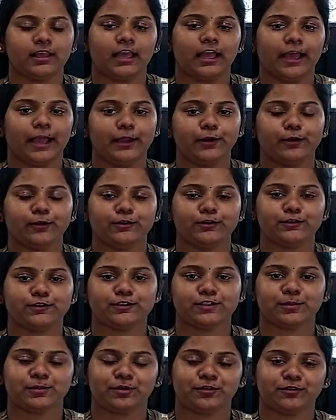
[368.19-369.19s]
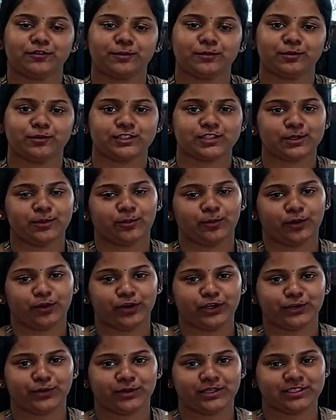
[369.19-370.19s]
And also some of the most
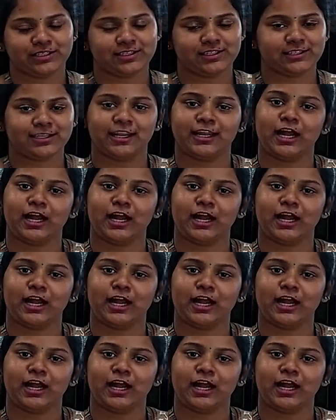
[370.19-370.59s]
important questions like